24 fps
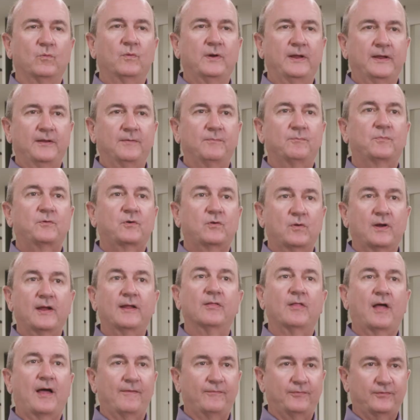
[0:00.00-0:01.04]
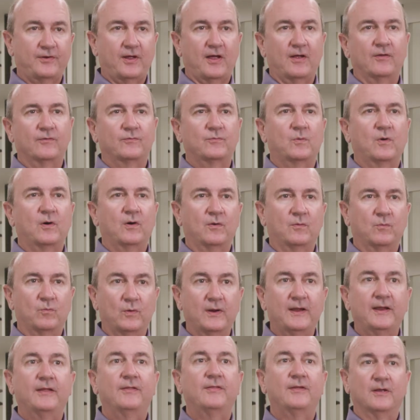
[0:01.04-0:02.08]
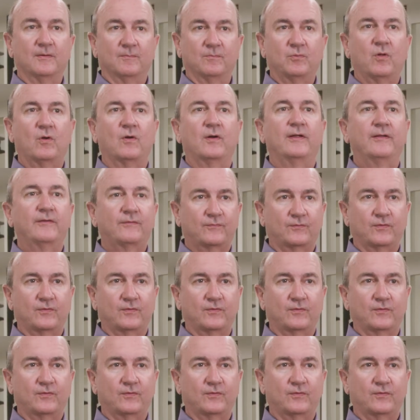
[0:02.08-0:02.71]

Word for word: We create lifestyles where we, the employees,